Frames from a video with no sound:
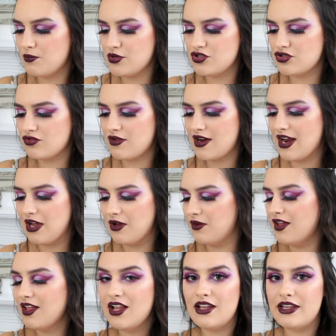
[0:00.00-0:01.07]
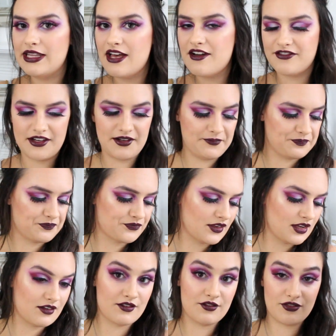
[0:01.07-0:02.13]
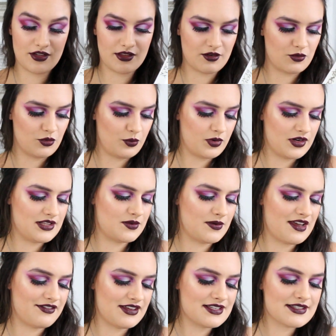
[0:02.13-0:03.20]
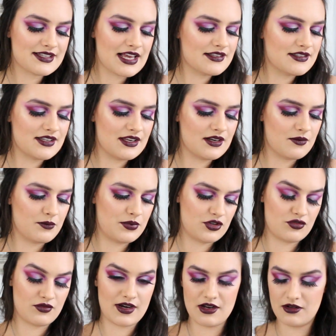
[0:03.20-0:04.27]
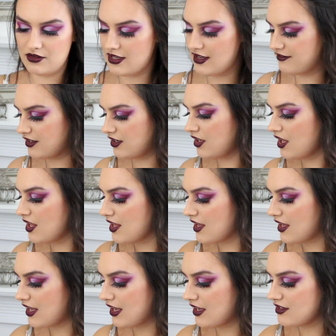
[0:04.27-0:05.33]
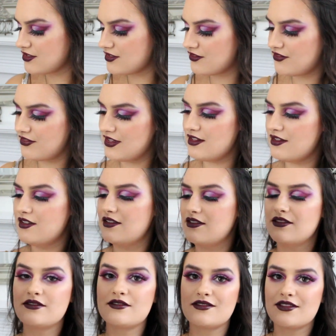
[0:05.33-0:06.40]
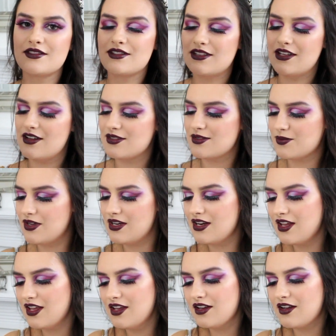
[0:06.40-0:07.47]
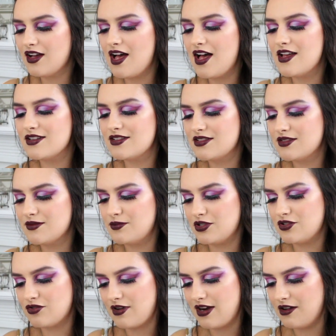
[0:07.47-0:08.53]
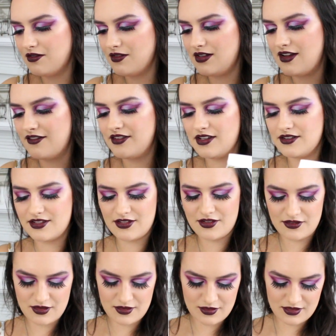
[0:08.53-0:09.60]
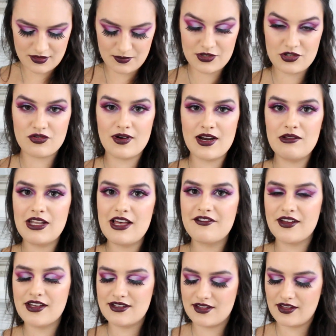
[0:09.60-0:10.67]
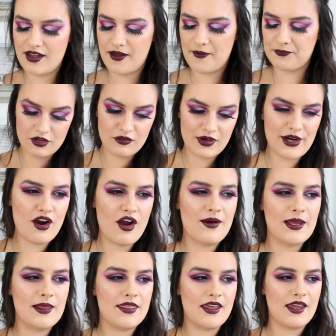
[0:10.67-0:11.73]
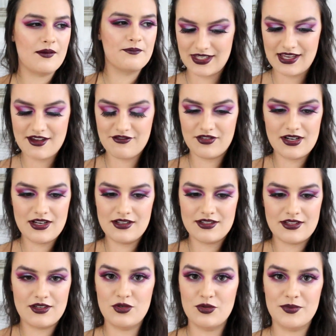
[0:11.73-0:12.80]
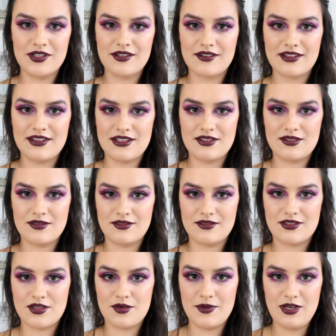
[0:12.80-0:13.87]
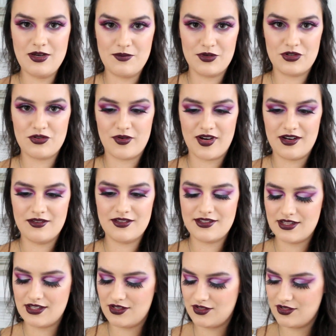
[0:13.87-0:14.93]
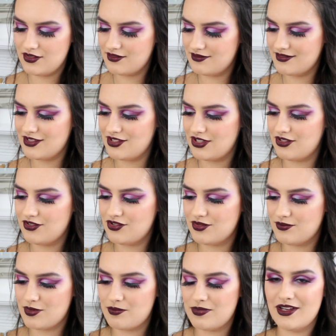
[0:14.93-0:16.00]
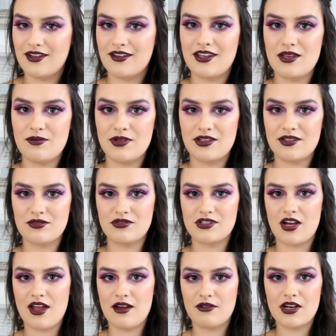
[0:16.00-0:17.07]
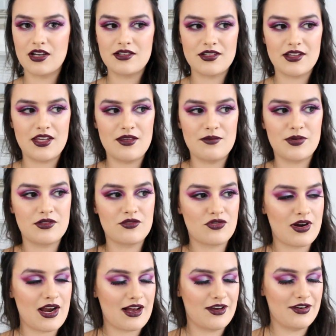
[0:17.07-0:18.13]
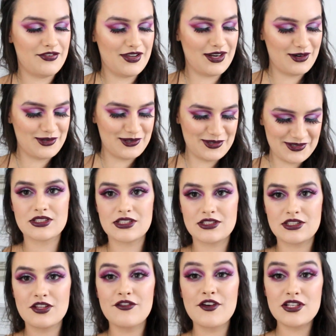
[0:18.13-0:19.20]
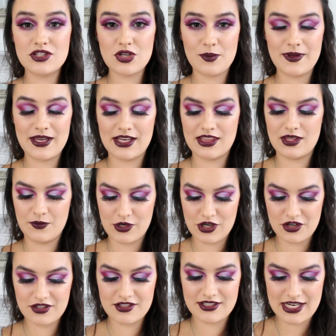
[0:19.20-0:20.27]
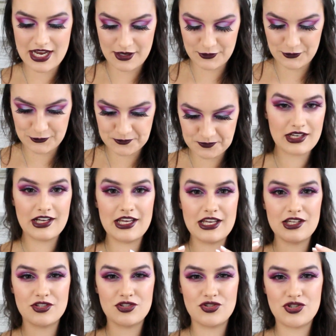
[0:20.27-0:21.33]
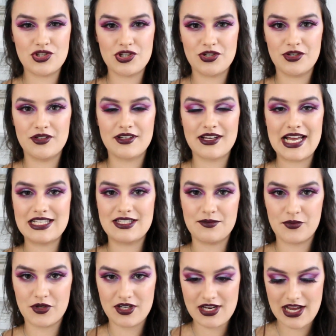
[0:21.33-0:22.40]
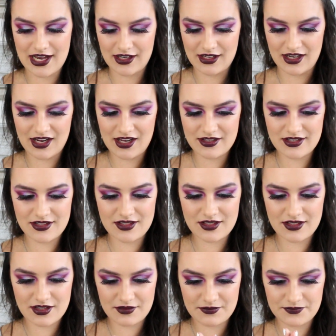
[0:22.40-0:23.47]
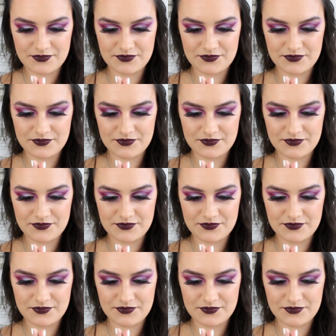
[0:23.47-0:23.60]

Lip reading: betrayal, lover. For The Cruel Prince, we have assassin, betrayal, lover, and for the last one, curse, betrayal, lover. So the betrayal lover is a recurring theme. It's like every single book, there's so many betrayals that, you know, you should probably keep a little diary to keep track of it all. So the first topic that we're going to tackle is Jude as a protagonist.